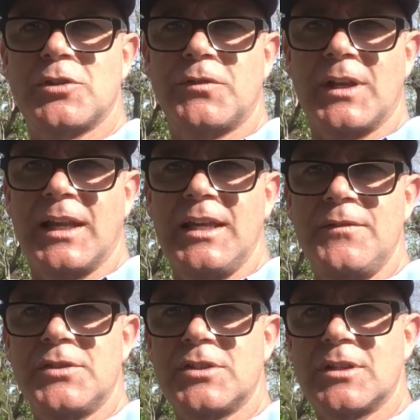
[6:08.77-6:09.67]
of the
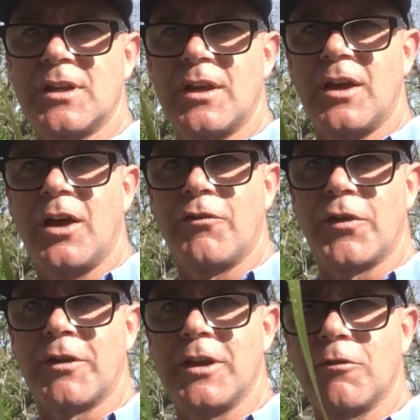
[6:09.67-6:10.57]
leaves are
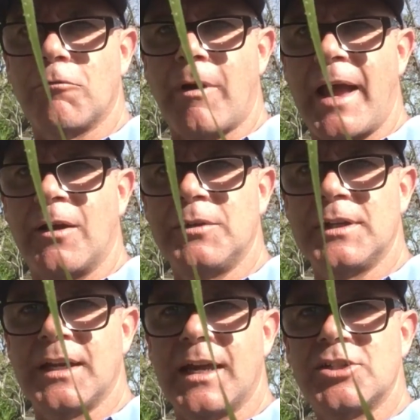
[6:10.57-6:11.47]
very round
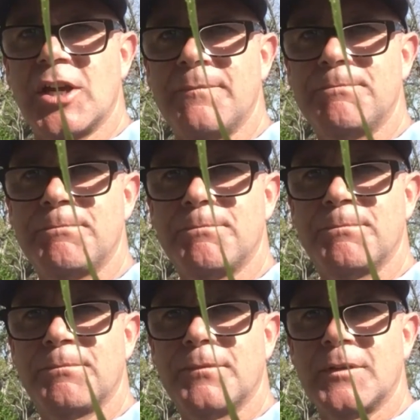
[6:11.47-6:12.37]
in nature.
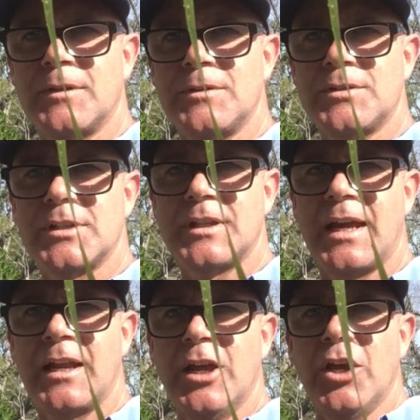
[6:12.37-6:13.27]
You see
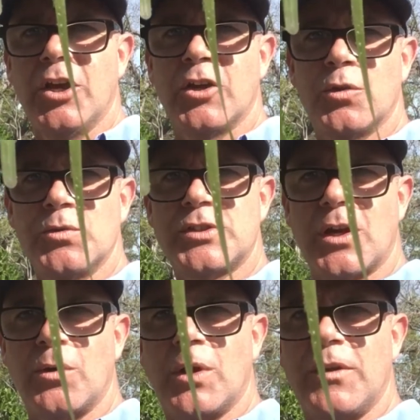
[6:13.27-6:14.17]
that? And
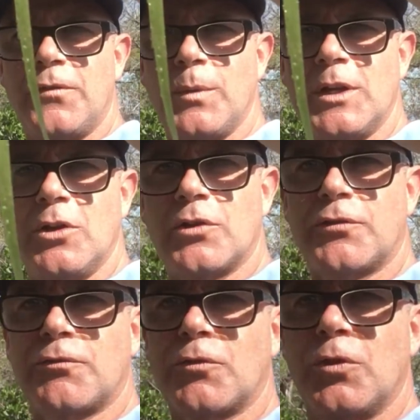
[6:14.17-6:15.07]
also, if we look
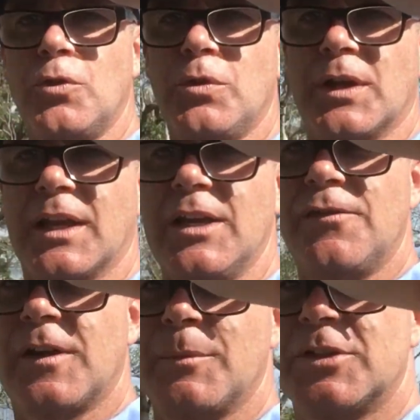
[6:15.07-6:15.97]
through the
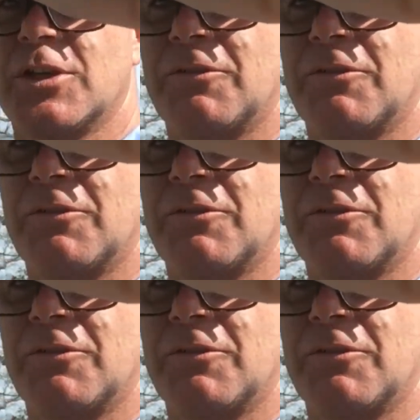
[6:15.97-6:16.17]
leaf, let me turn